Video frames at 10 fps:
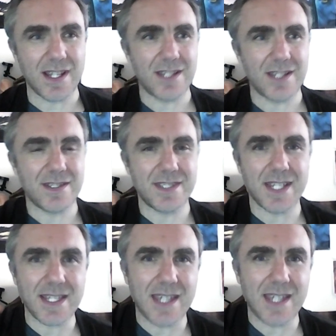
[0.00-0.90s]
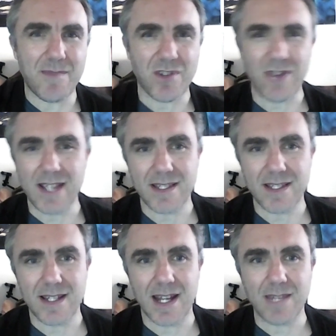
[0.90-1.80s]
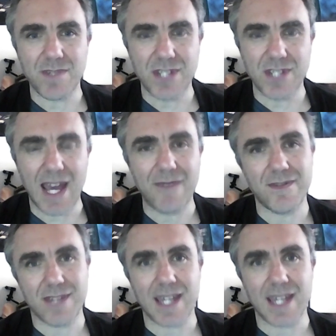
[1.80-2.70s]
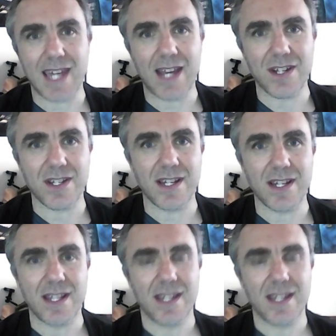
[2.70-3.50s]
and just sitting there procrastinating, but you have to take action.